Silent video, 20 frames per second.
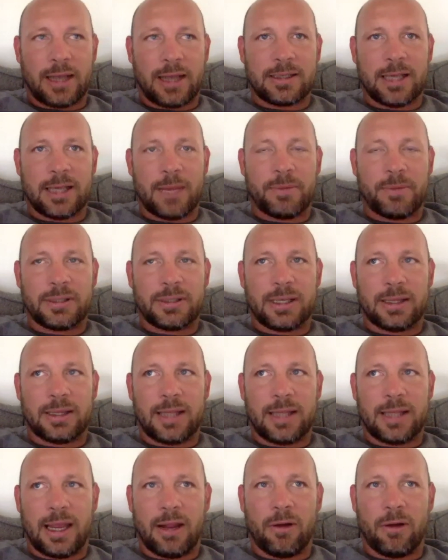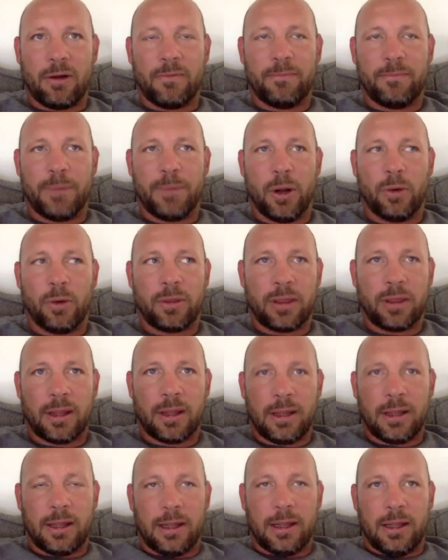up is that they are both
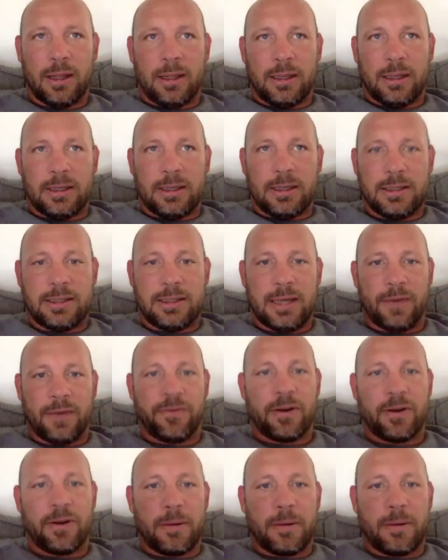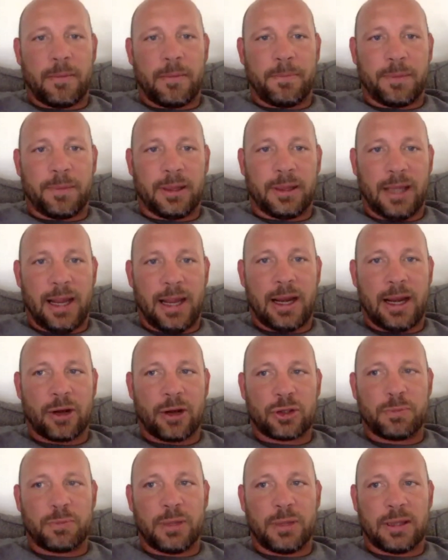different
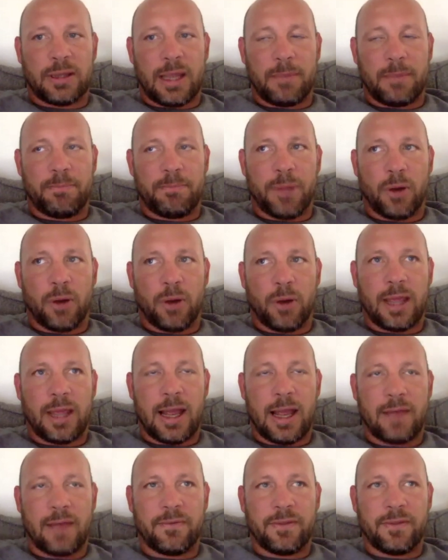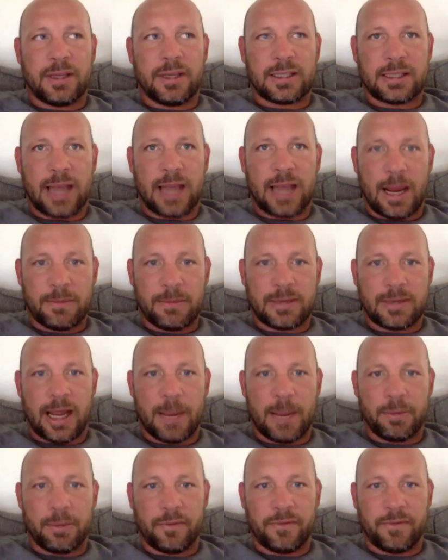players, but they both have the same
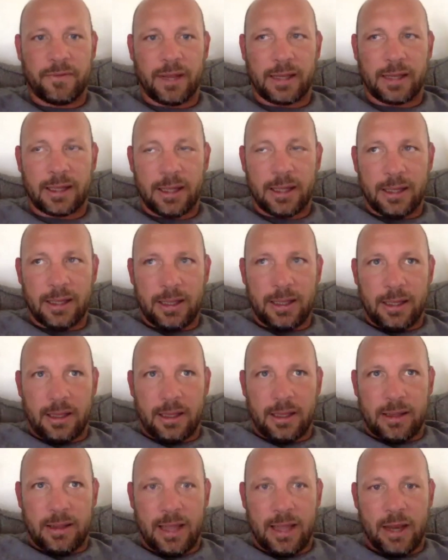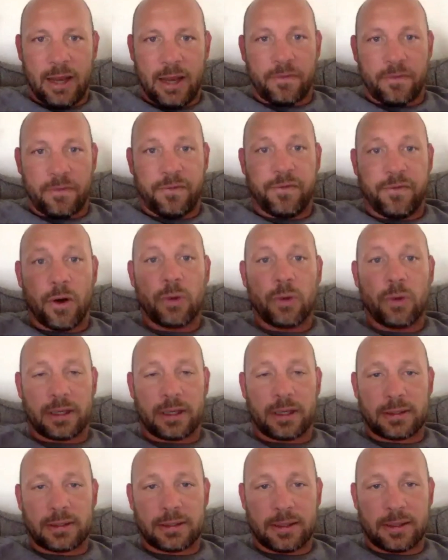type of like they are
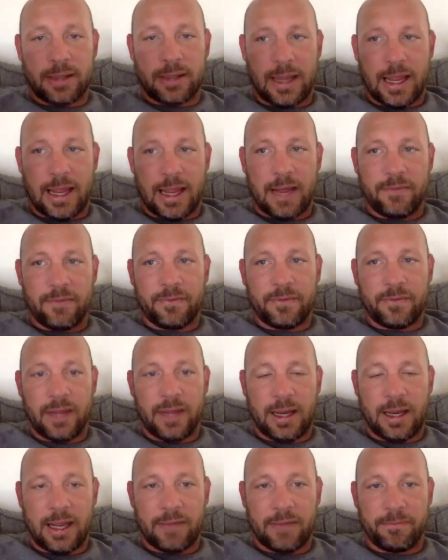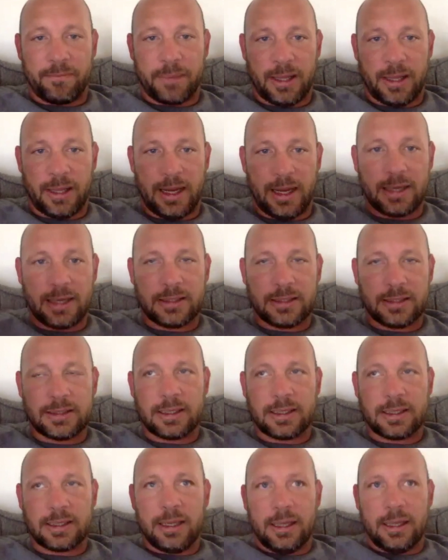focused. They have
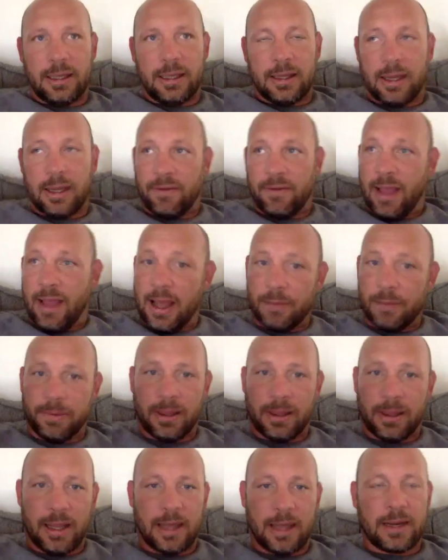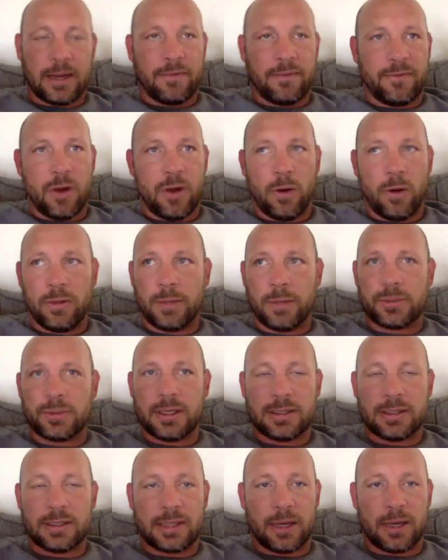plans. They've had a plan. I've known them
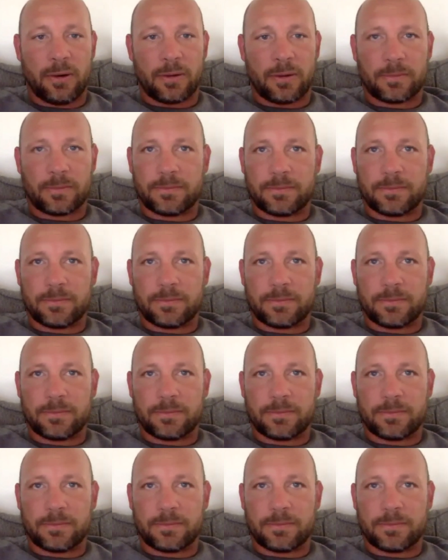since they were,